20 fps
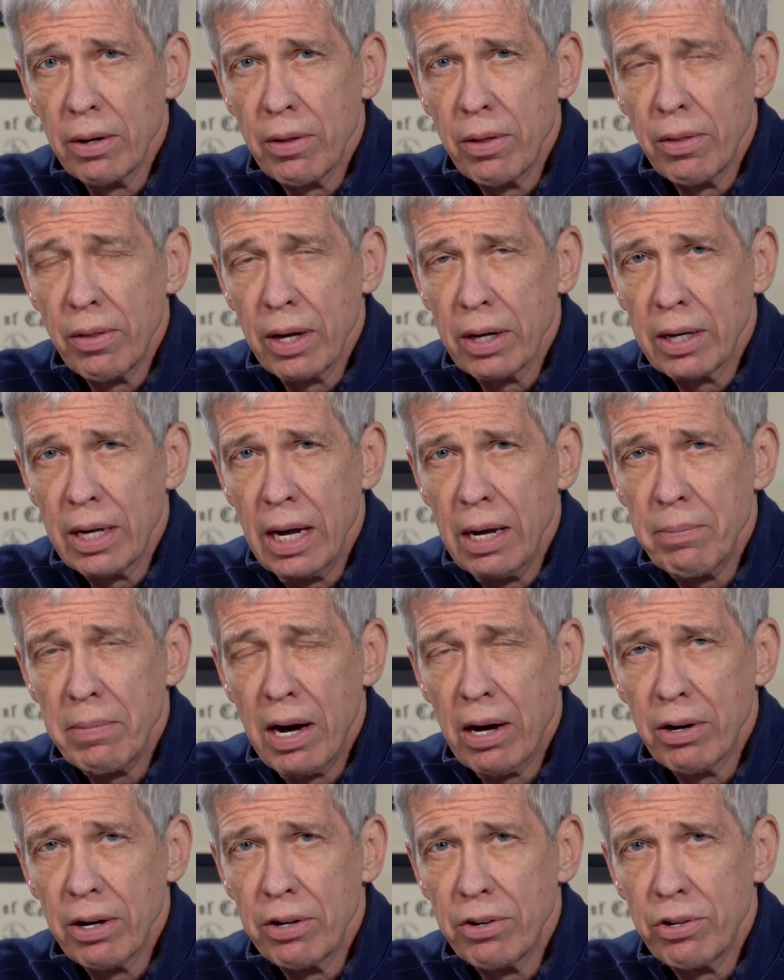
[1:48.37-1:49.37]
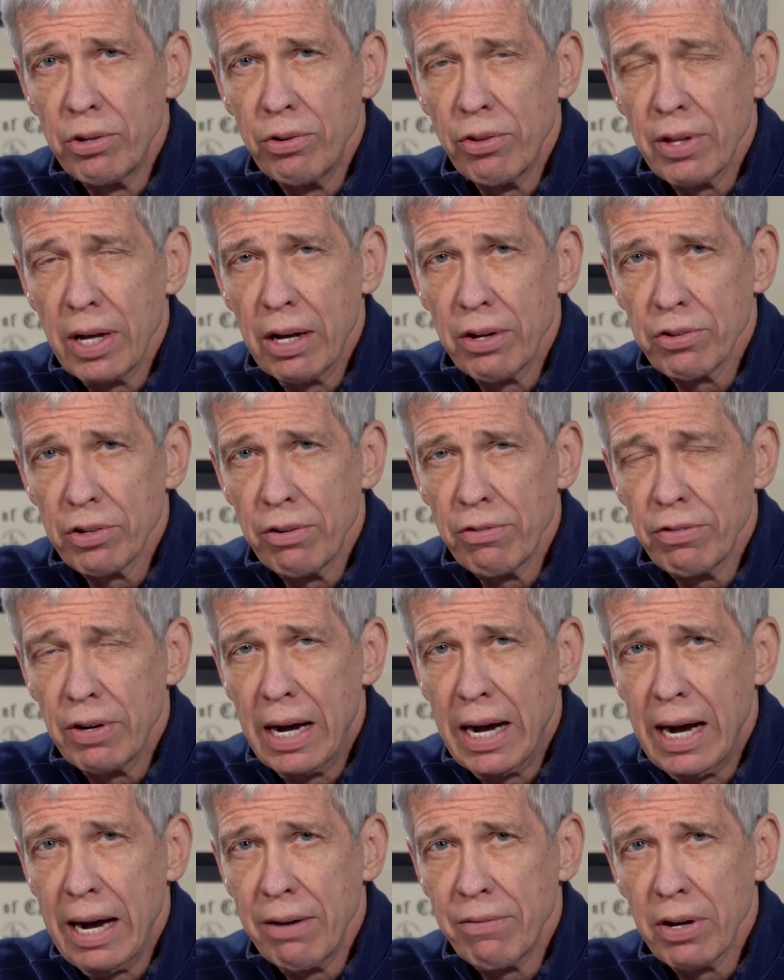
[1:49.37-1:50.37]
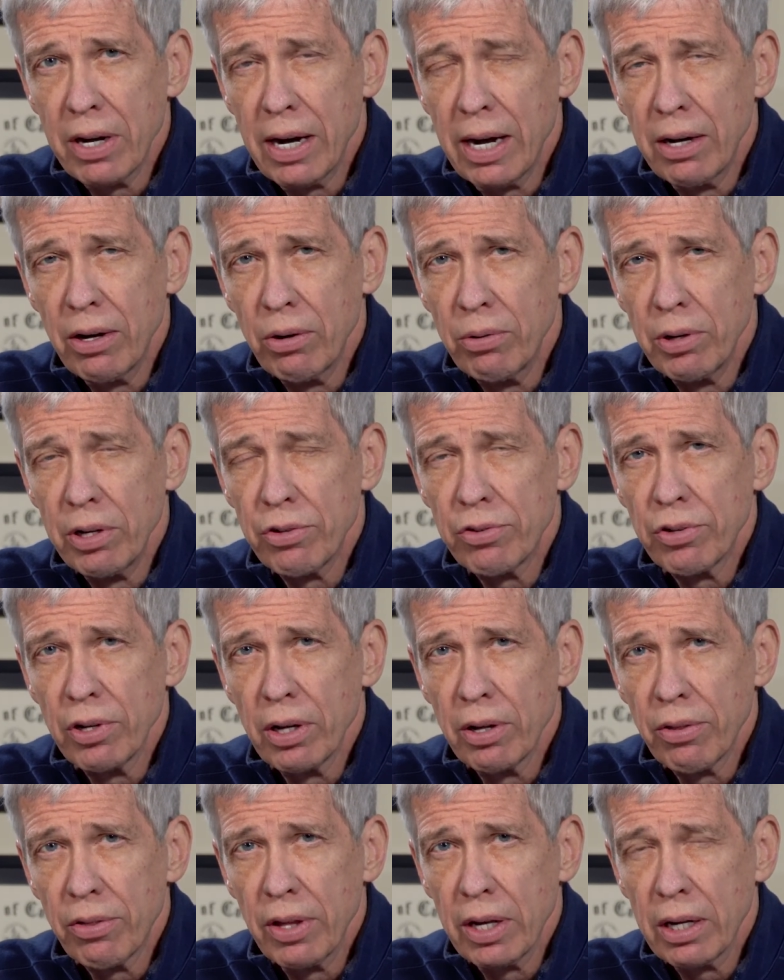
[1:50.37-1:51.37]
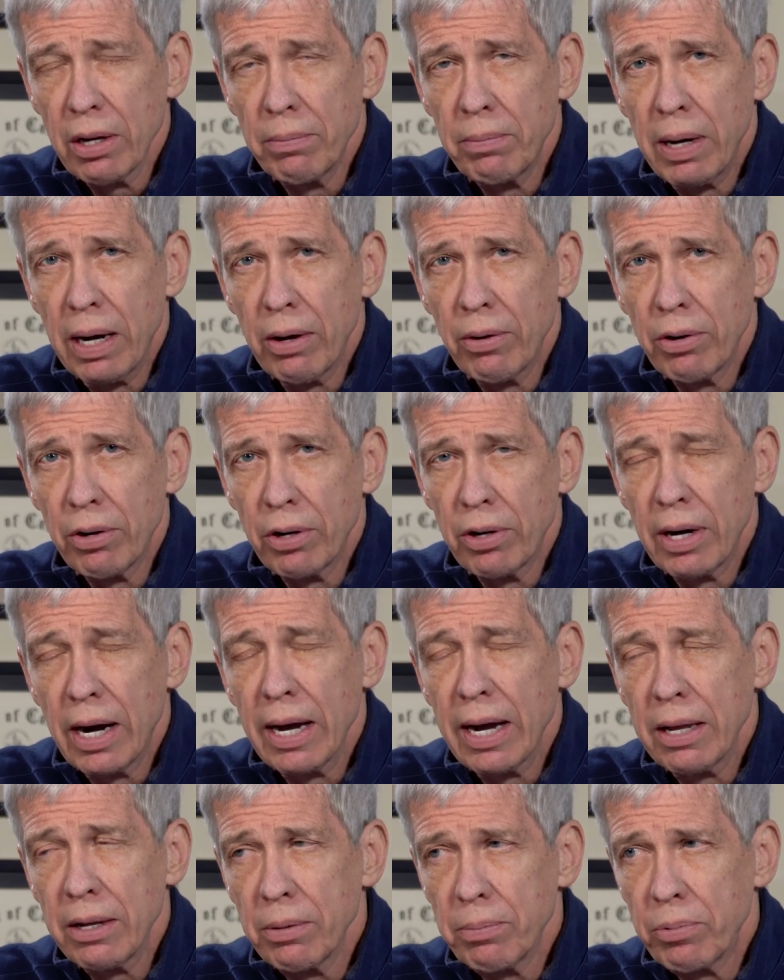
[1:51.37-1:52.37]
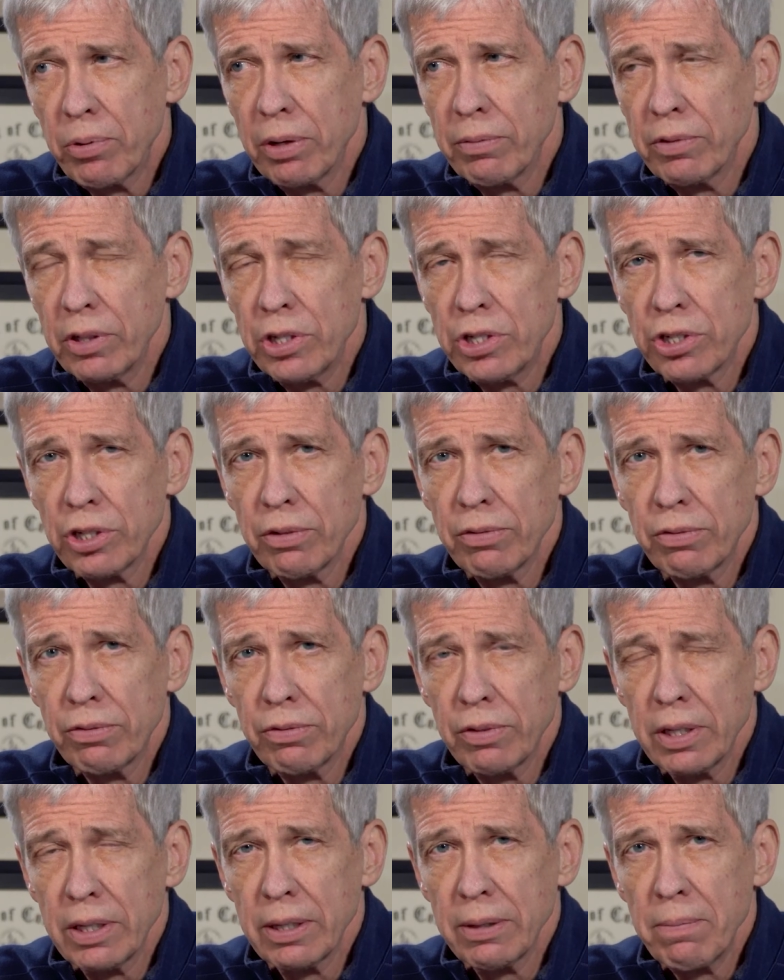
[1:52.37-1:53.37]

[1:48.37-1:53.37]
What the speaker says: that came out in 2005, and I always think about her. I had the privilege of